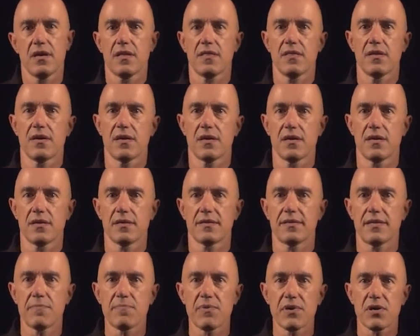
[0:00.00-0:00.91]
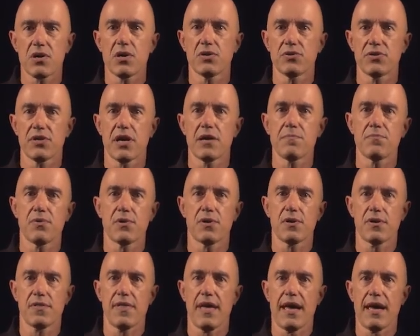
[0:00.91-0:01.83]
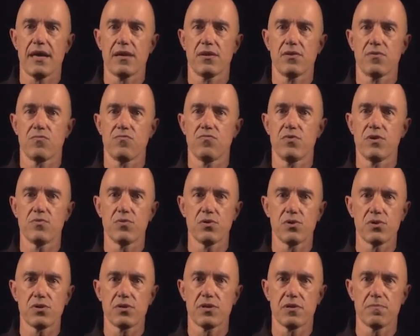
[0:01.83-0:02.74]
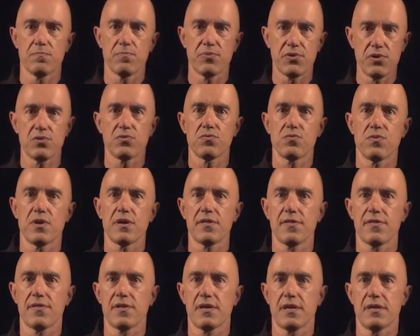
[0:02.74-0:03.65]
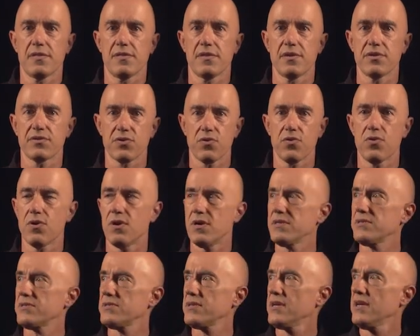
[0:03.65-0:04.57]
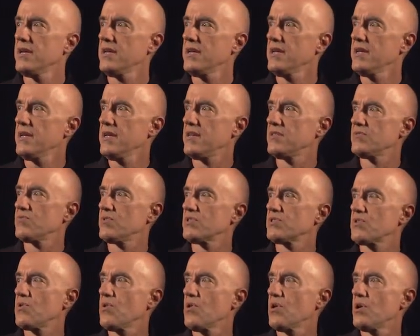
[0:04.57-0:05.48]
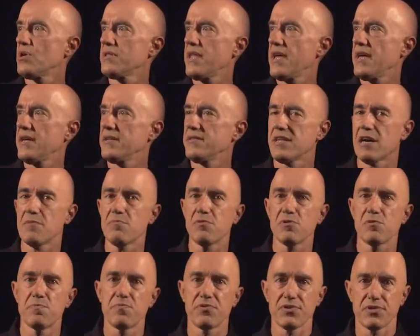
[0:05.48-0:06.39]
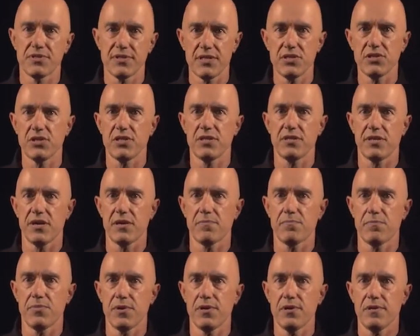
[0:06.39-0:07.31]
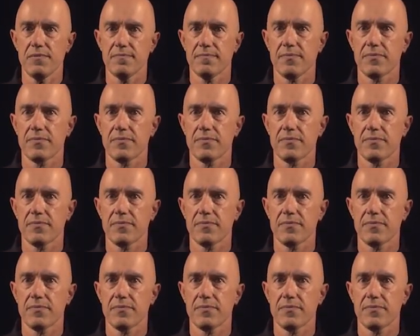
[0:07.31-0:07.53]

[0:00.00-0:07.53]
The typical number that we will compute with in this course is what's called a double precision number.